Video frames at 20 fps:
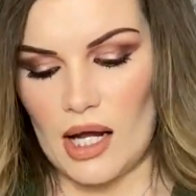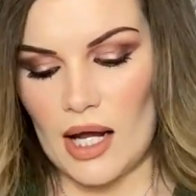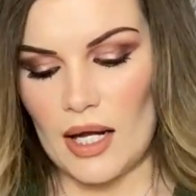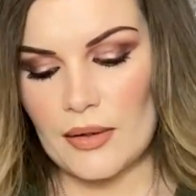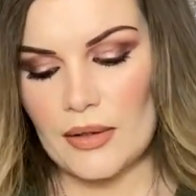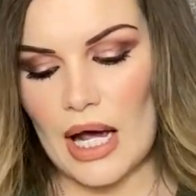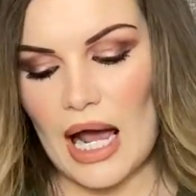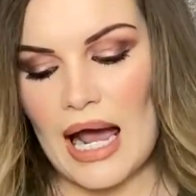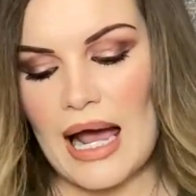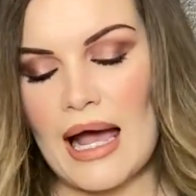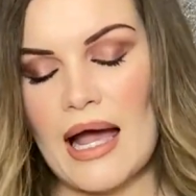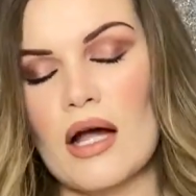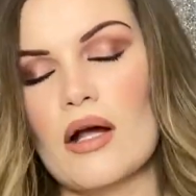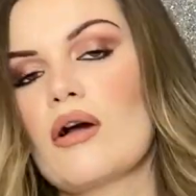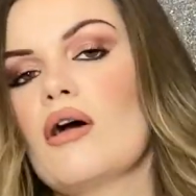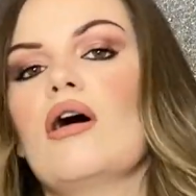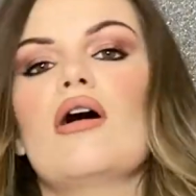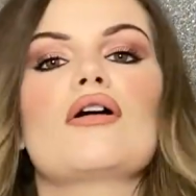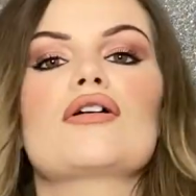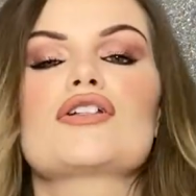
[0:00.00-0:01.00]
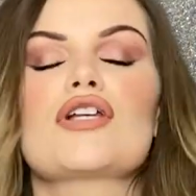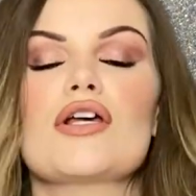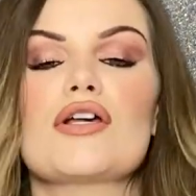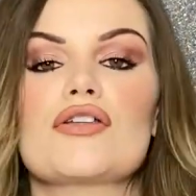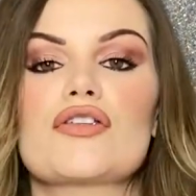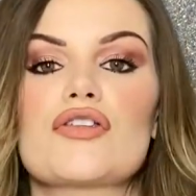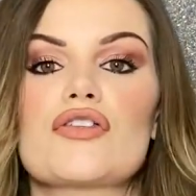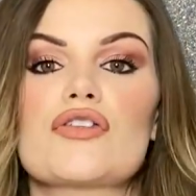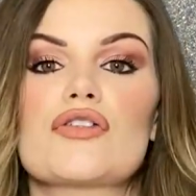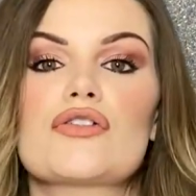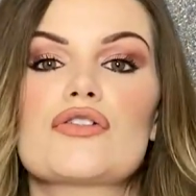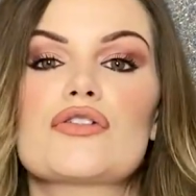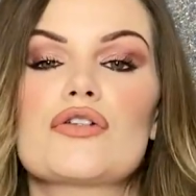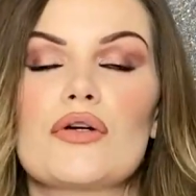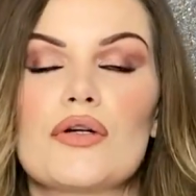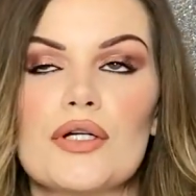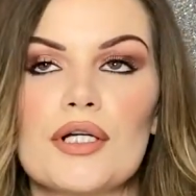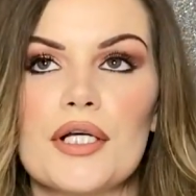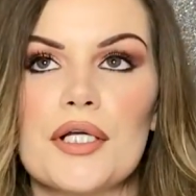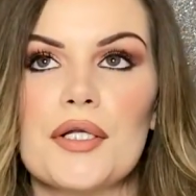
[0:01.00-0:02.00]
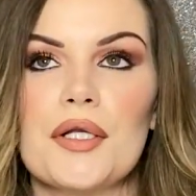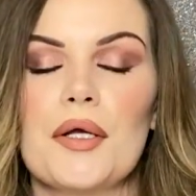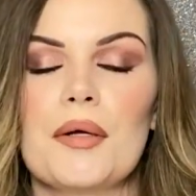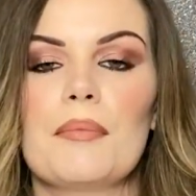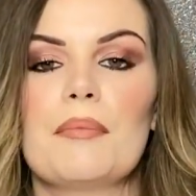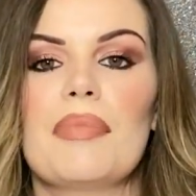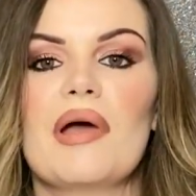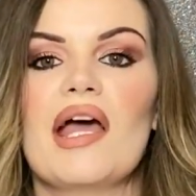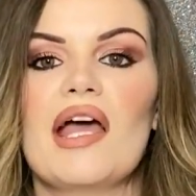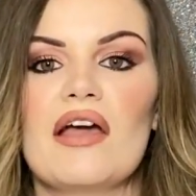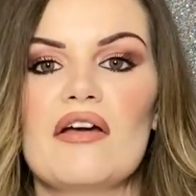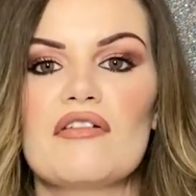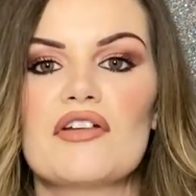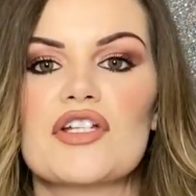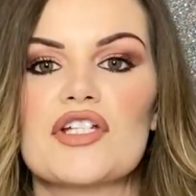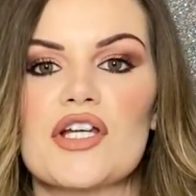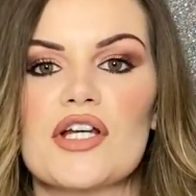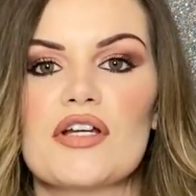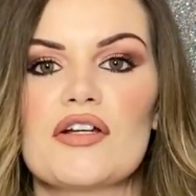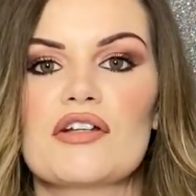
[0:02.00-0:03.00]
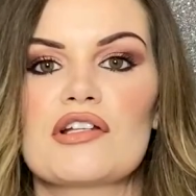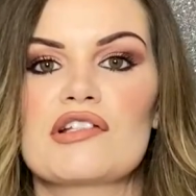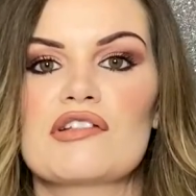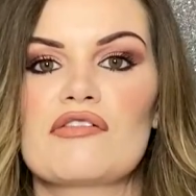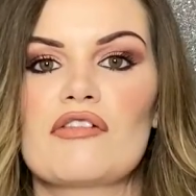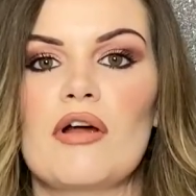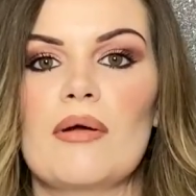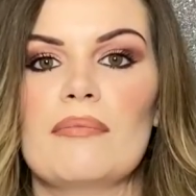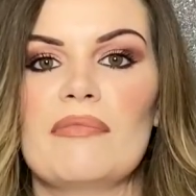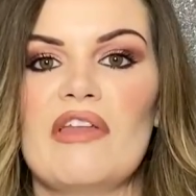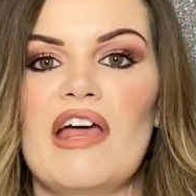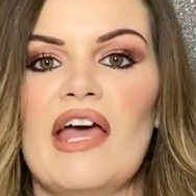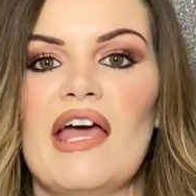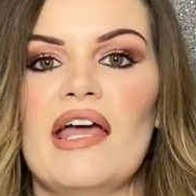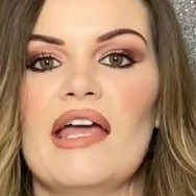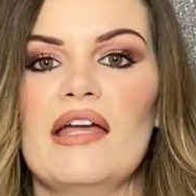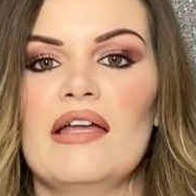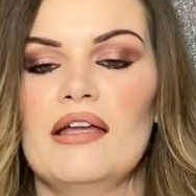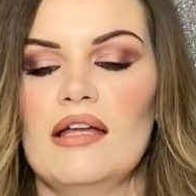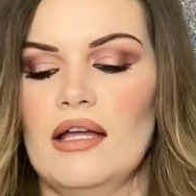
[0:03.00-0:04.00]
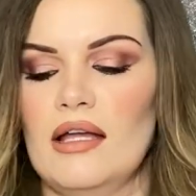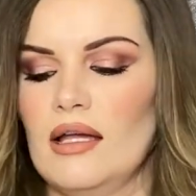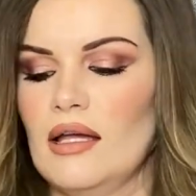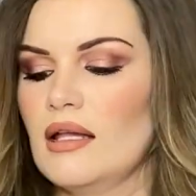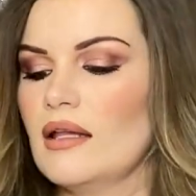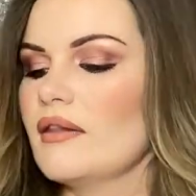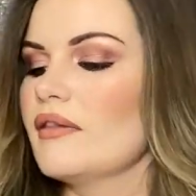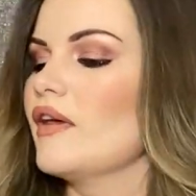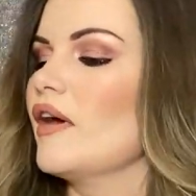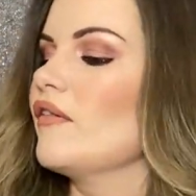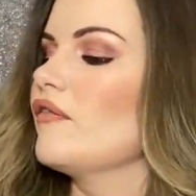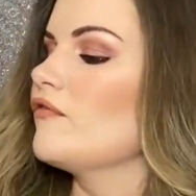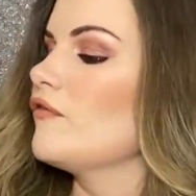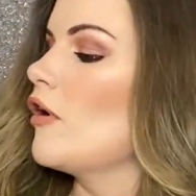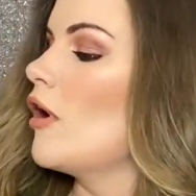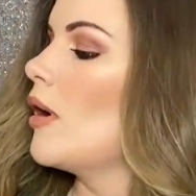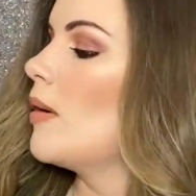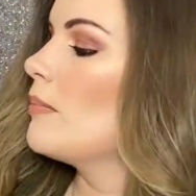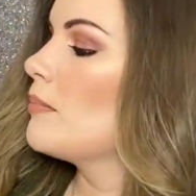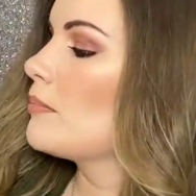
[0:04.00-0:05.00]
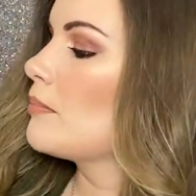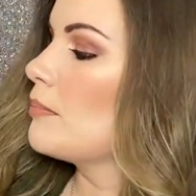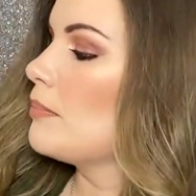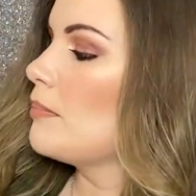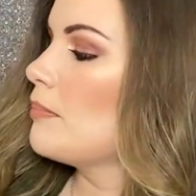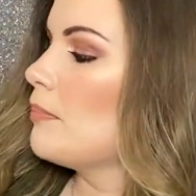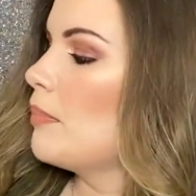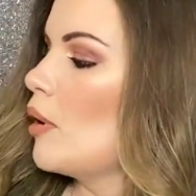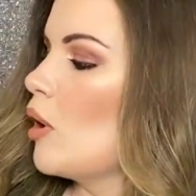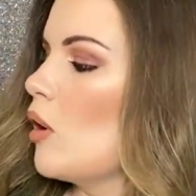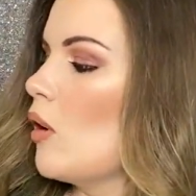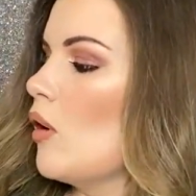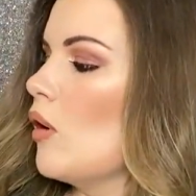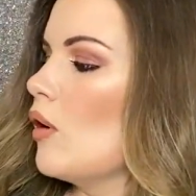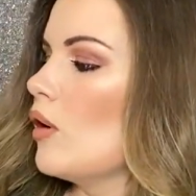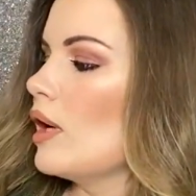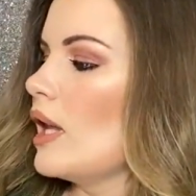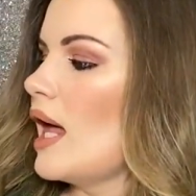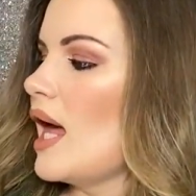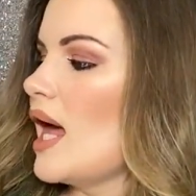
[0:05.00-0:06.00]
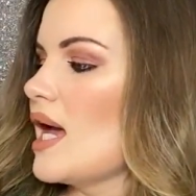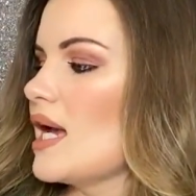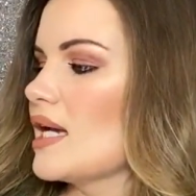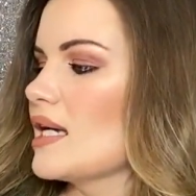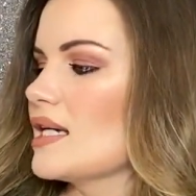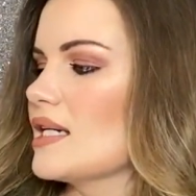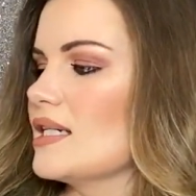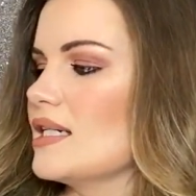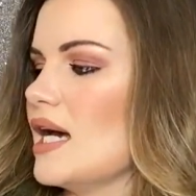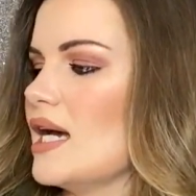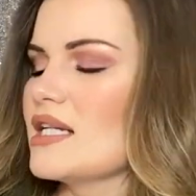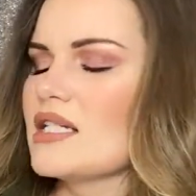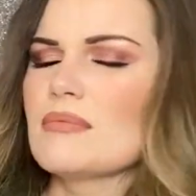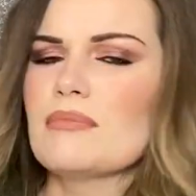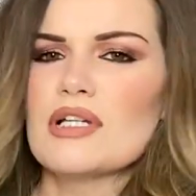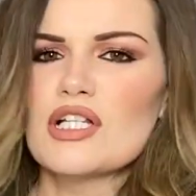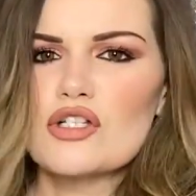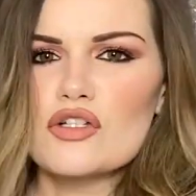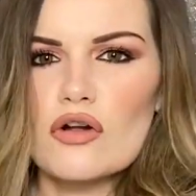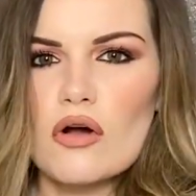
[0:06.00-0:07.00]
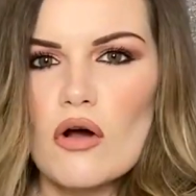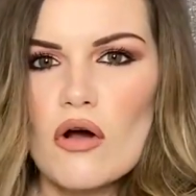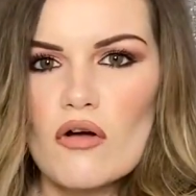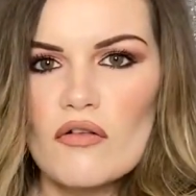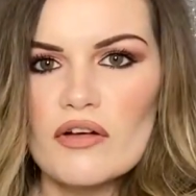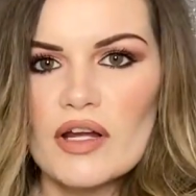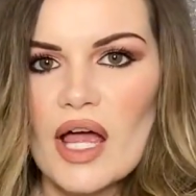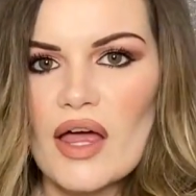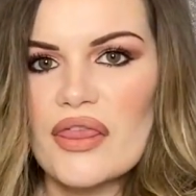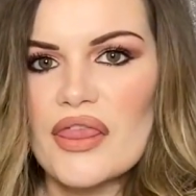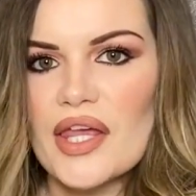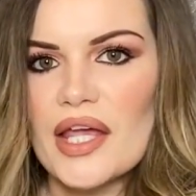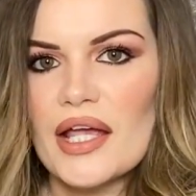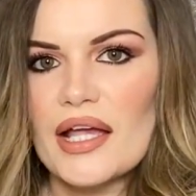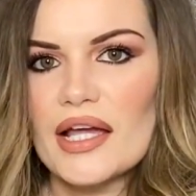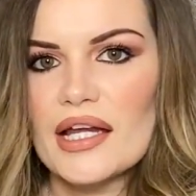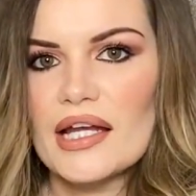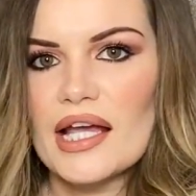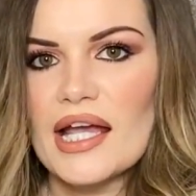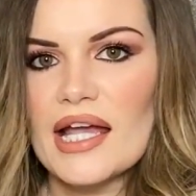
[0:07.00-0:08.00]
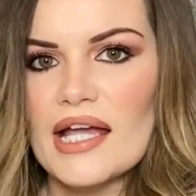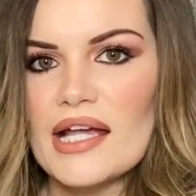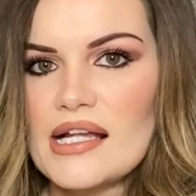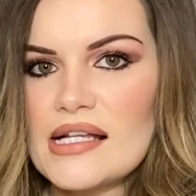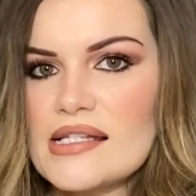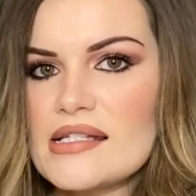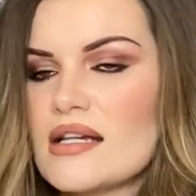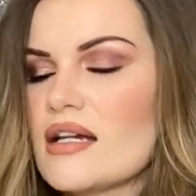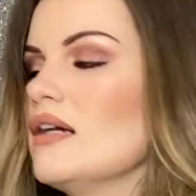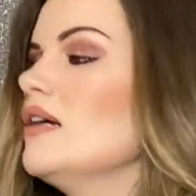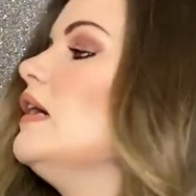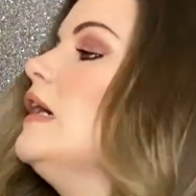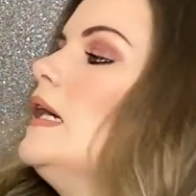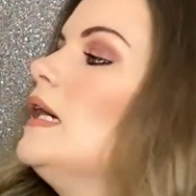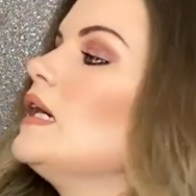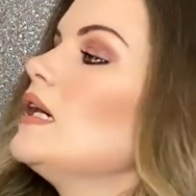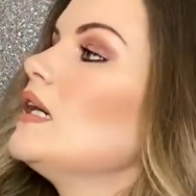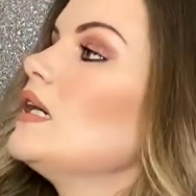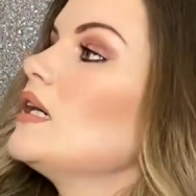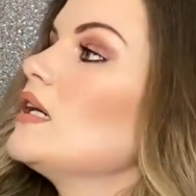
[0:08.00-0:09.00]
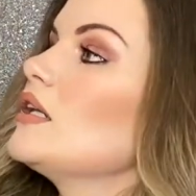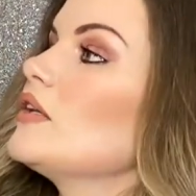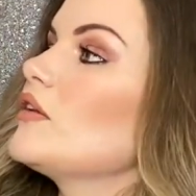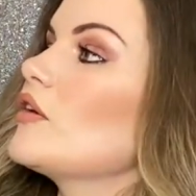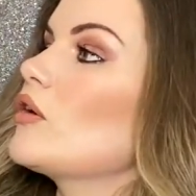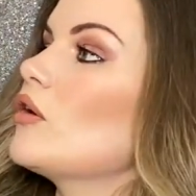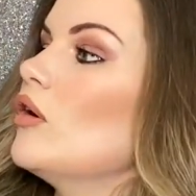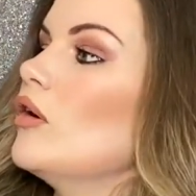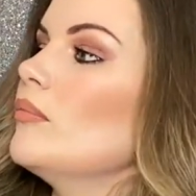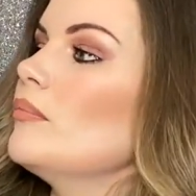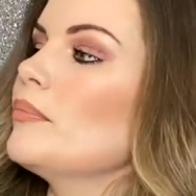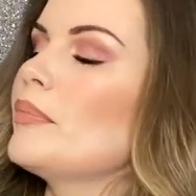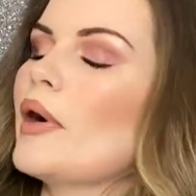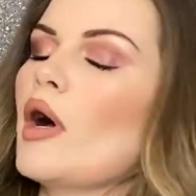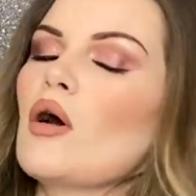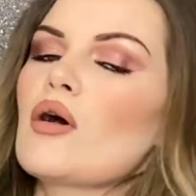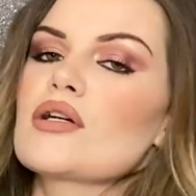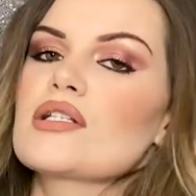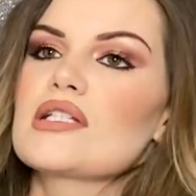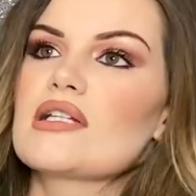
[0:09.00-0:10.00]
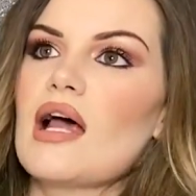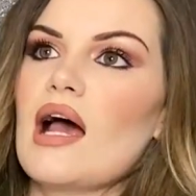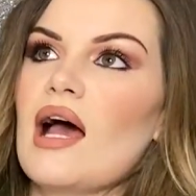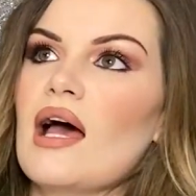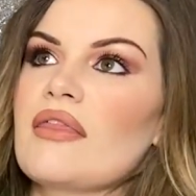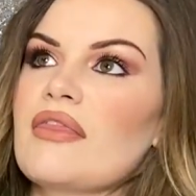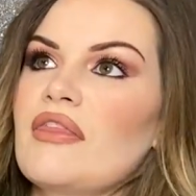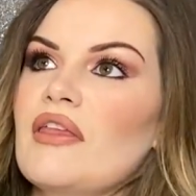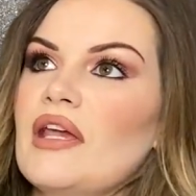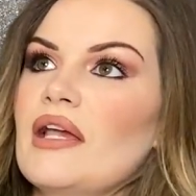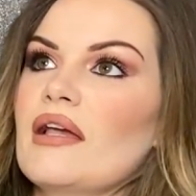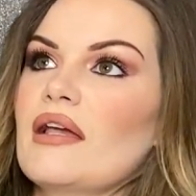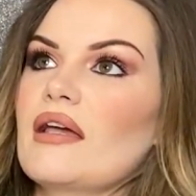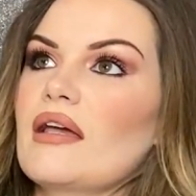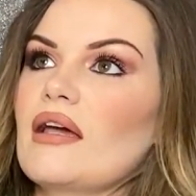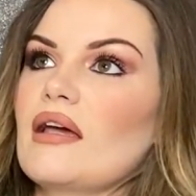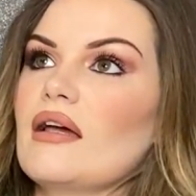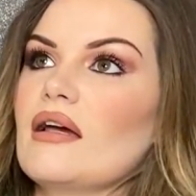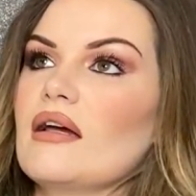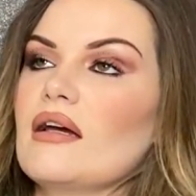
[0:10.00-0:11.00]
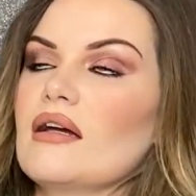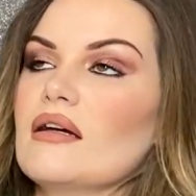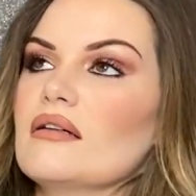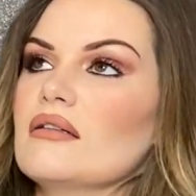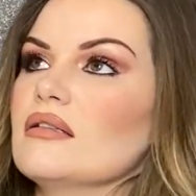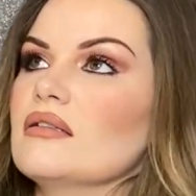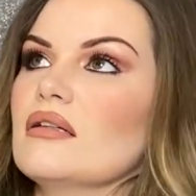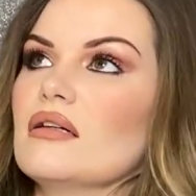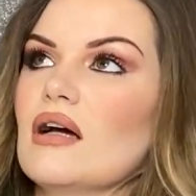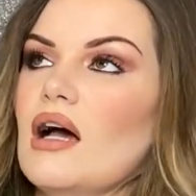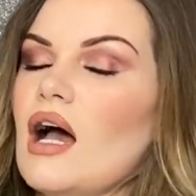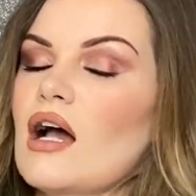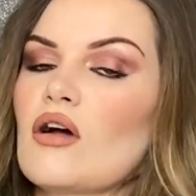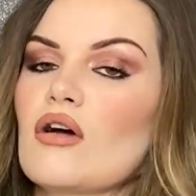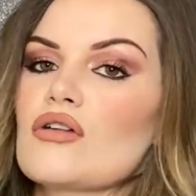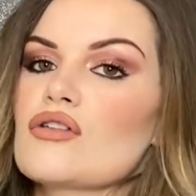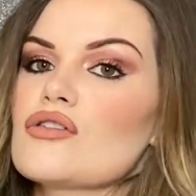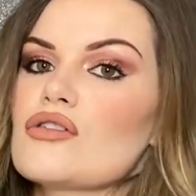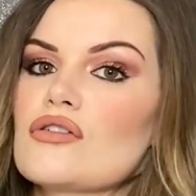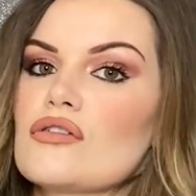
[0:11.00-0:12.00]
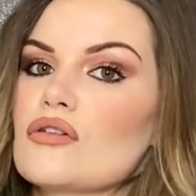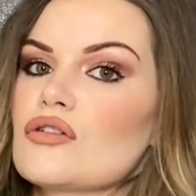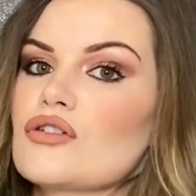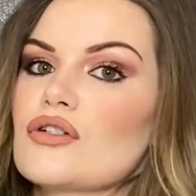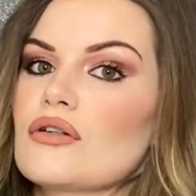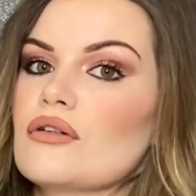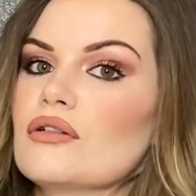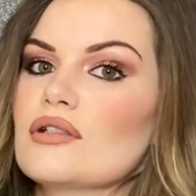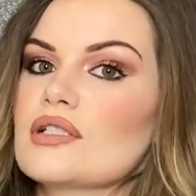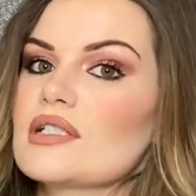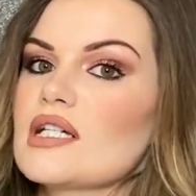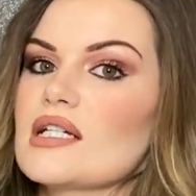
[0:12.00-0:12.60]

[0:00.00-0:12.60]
And I got a stunning pair of shoes from there. They're from Paula Cadematori, I think it is. The cum box, I think I got such a good